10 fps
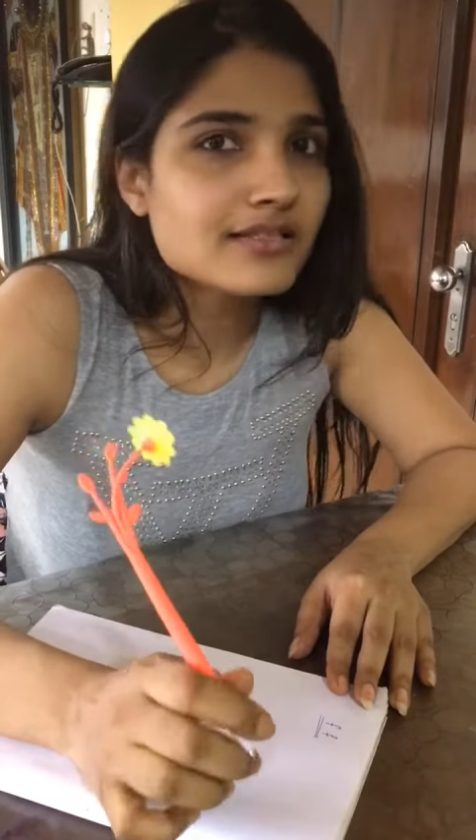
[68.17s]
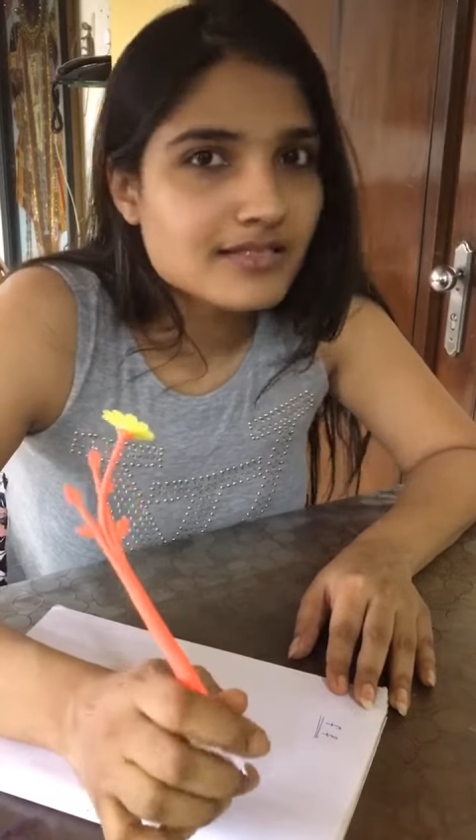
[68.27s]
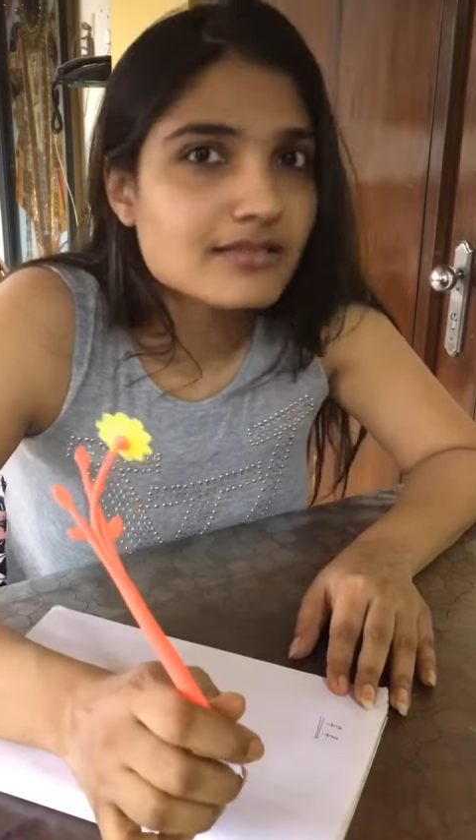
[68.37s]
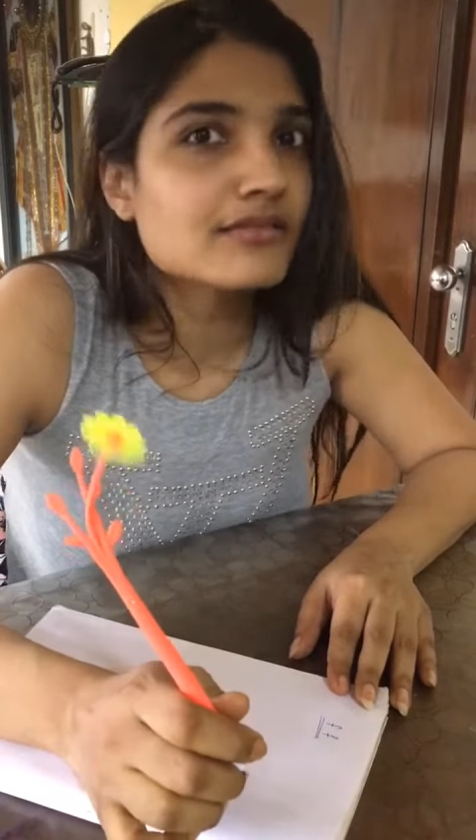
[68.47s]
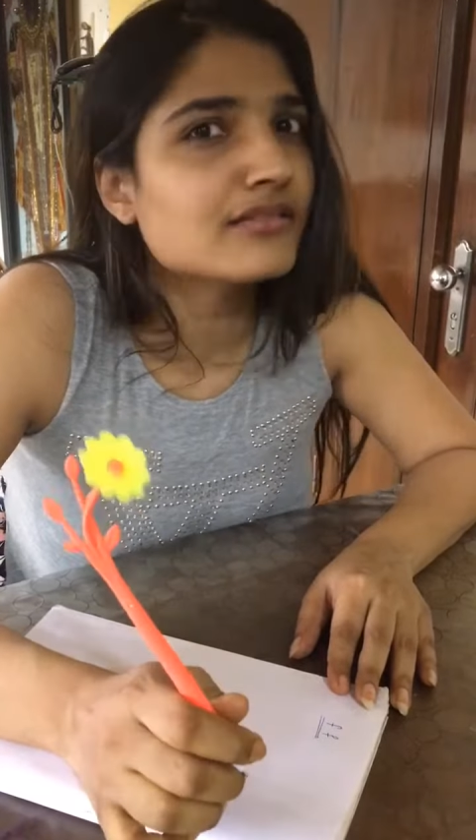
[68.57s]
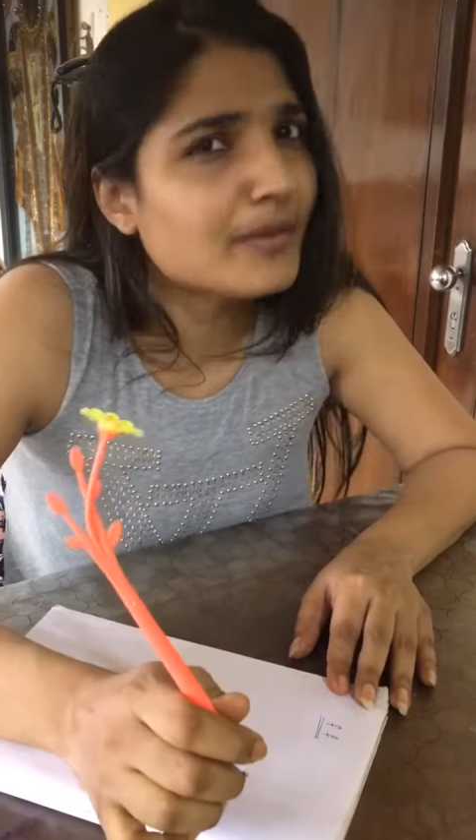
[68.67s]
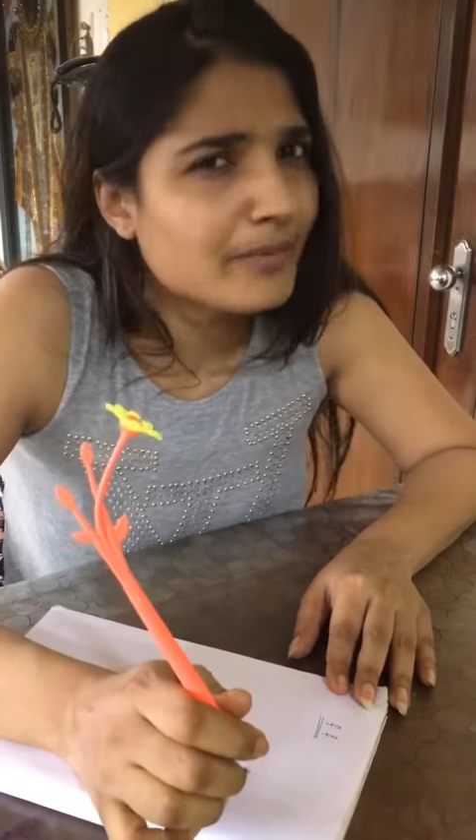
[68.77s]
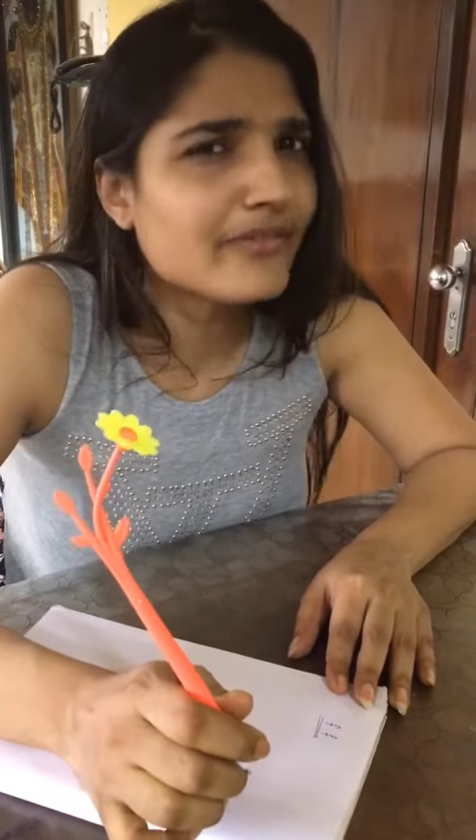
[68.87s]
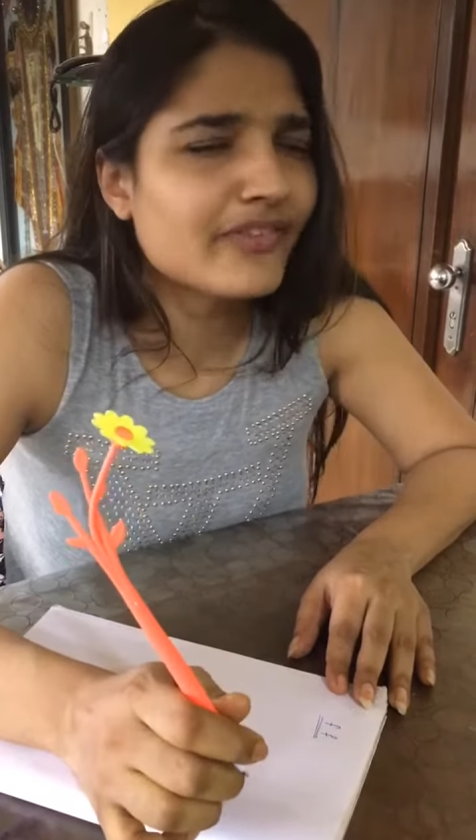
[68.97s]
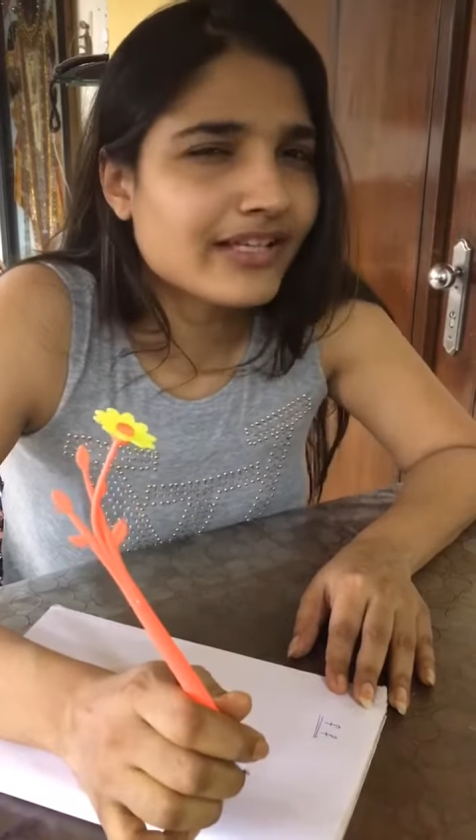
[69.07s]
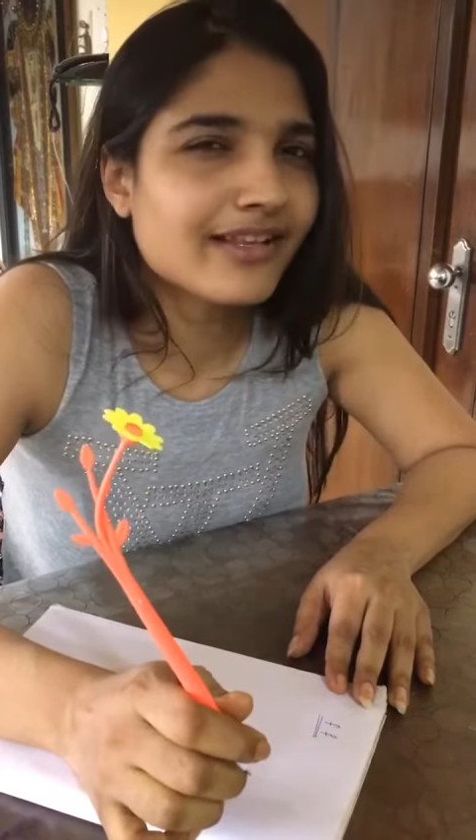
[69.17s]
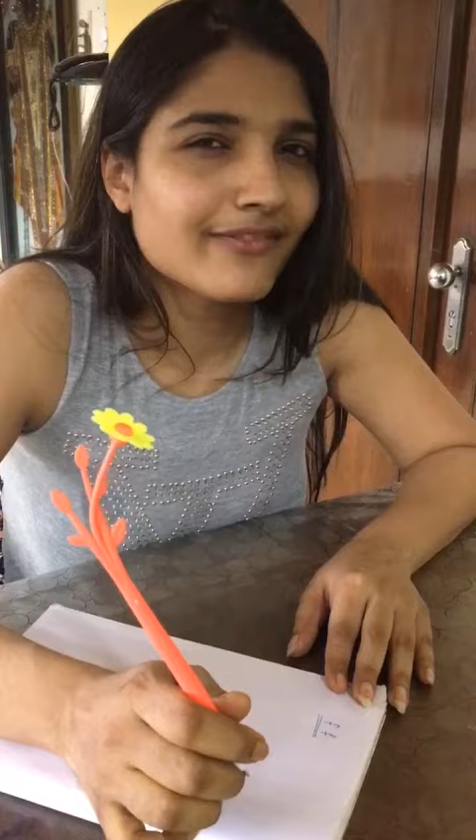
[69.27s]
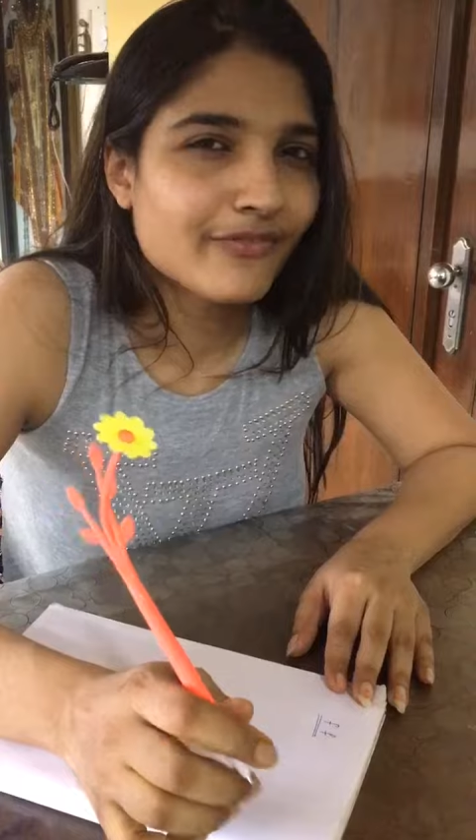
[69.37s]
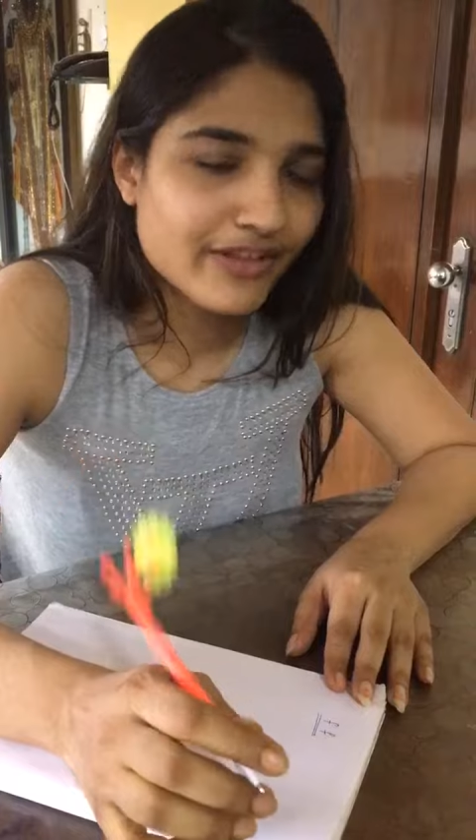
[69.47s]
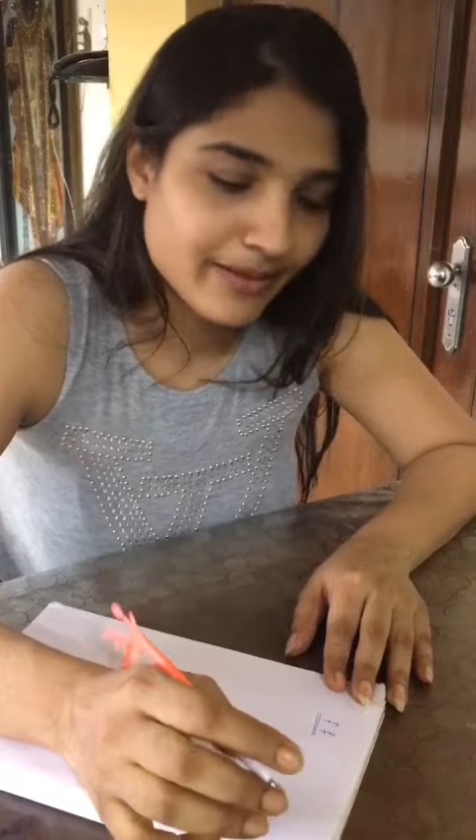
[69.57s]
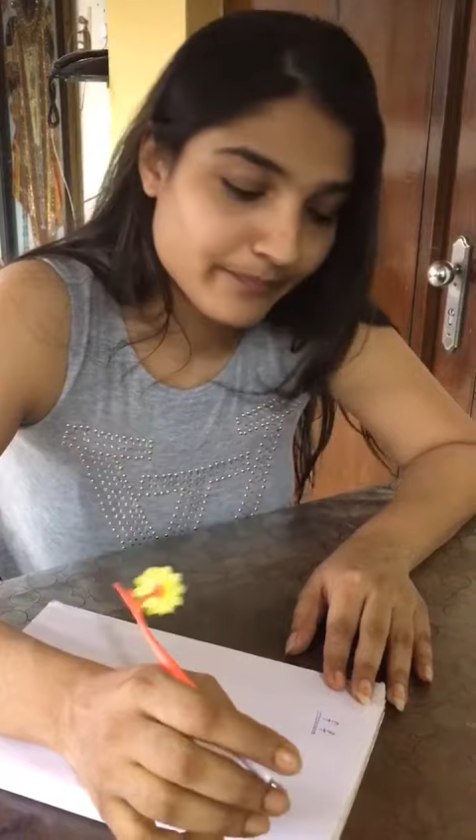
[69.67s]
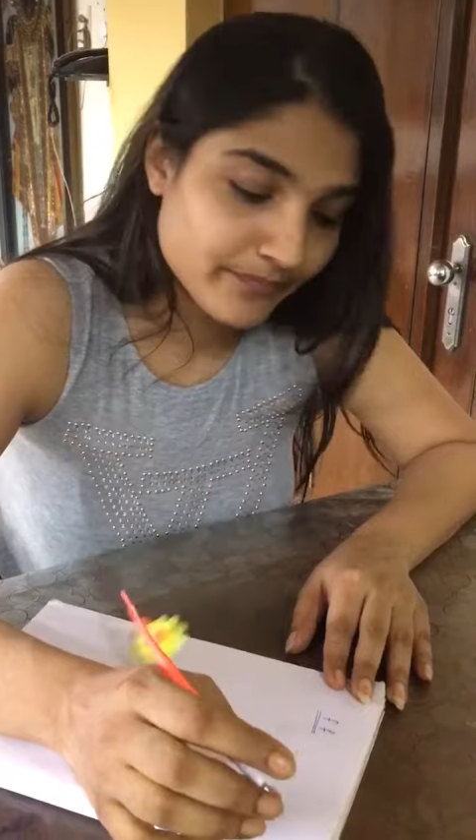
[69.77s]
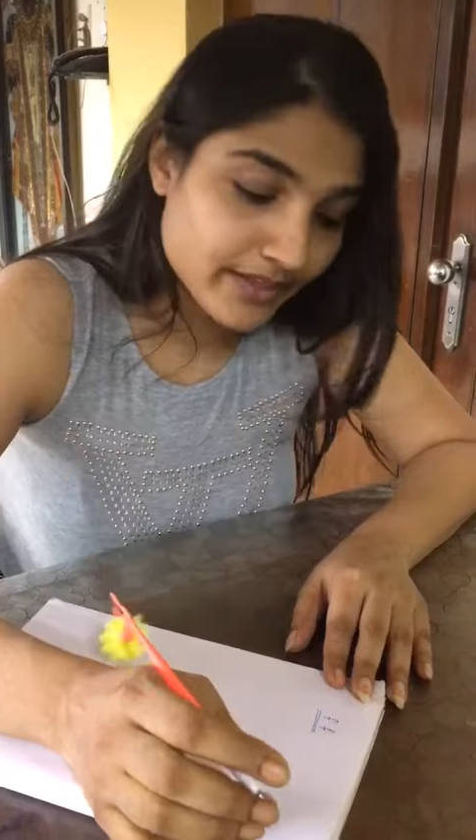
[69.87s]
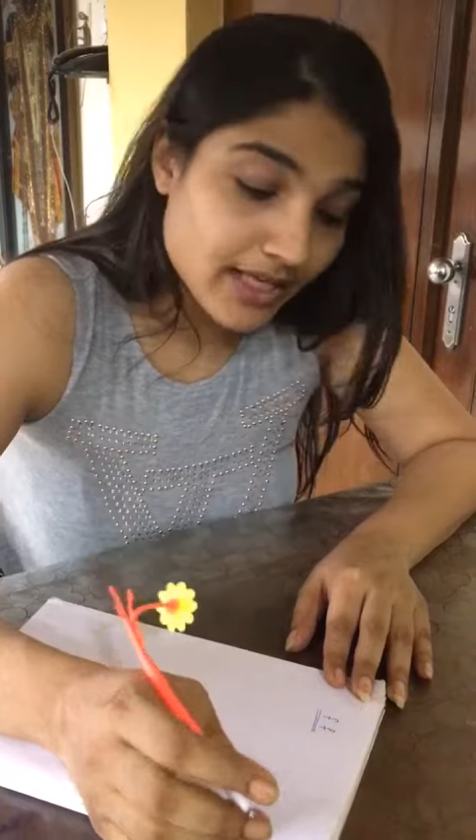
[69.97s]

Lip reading: is a perfect thing for them.